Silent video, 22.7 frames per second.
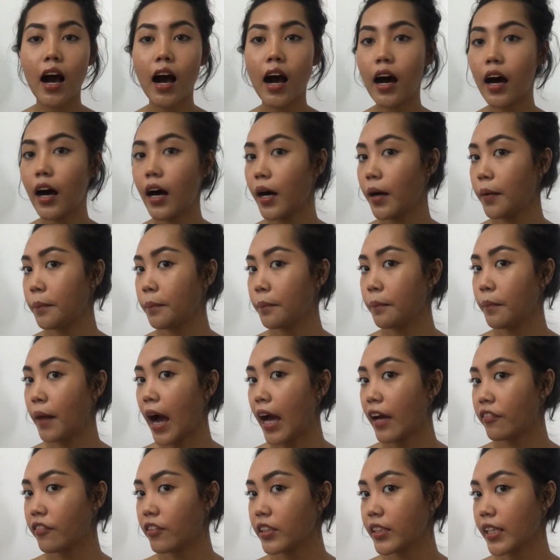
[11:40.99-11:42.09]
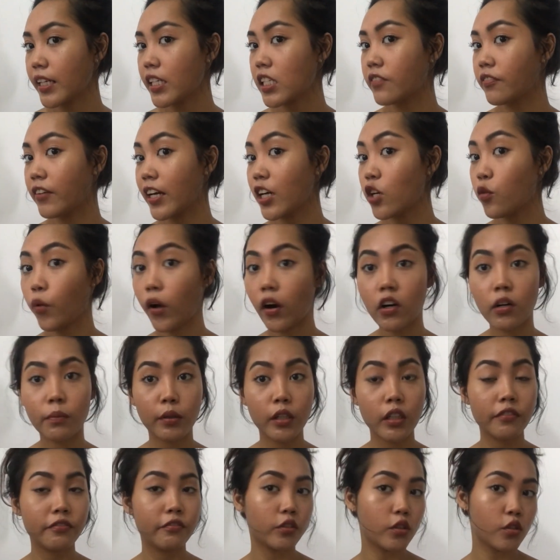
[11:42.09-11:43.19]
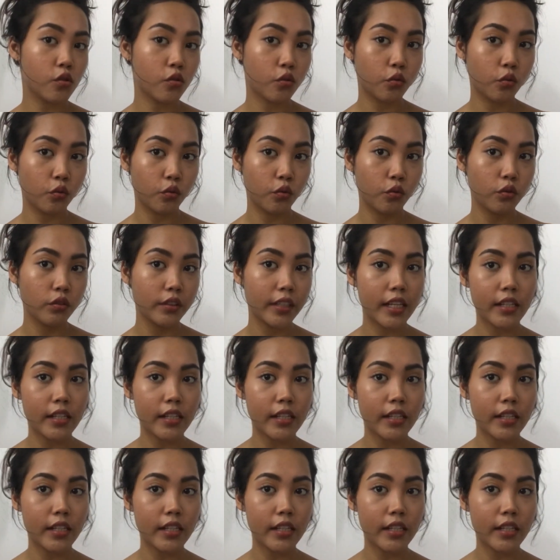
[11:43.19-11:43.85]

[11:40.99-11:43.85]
I feel like it's very wearable for school.